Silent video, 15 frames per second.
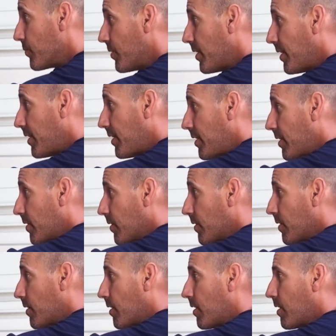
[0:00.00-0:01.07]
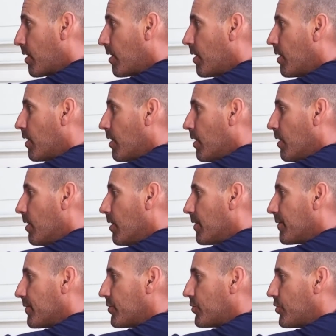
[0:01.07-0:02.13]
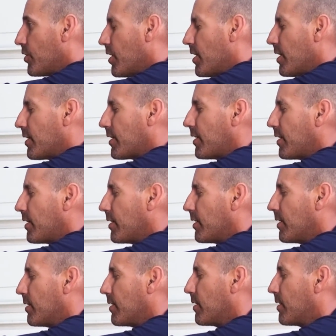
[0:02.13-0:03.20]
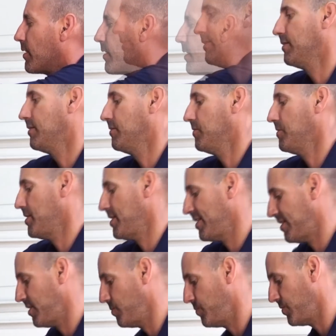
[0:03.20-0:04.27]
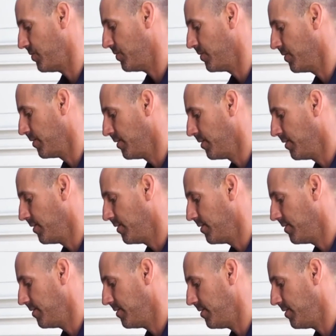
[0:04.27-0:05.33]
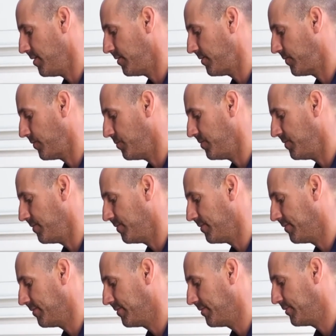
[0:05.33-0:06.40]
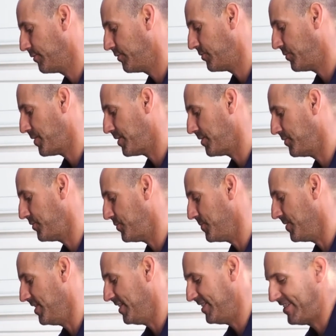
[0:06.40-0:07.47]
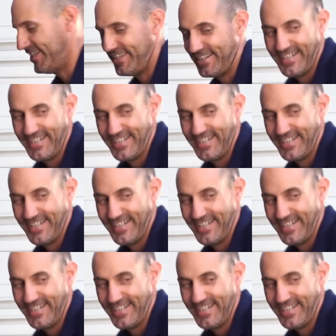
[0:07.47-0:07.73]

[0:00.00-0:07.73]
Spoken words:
right here on the shock. All right, keep your nuts from swinging too much.